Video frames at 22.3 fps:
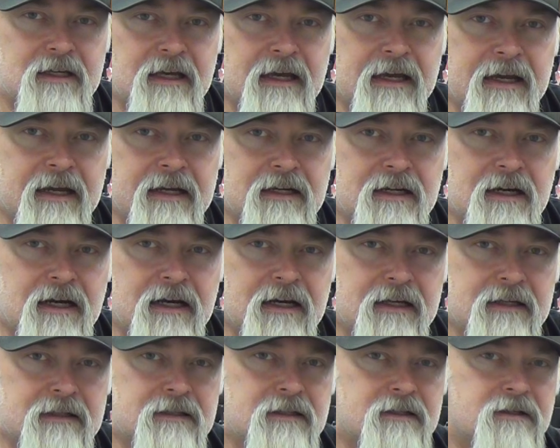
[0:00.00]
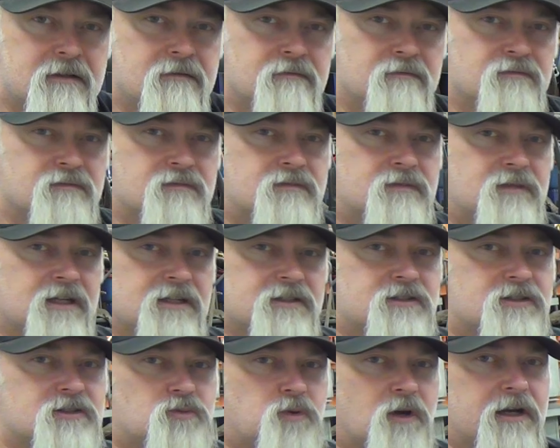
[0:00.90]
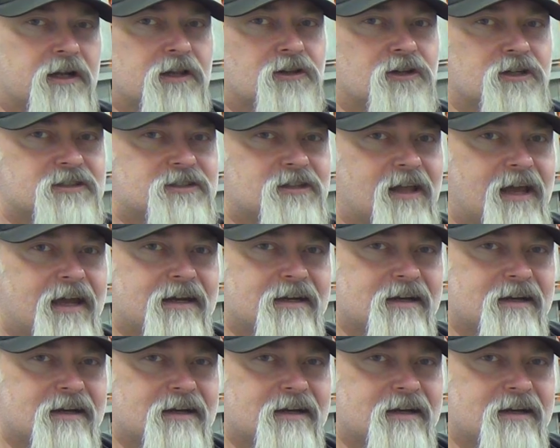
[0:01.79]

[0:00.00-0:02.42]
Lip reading: And this is what it looks like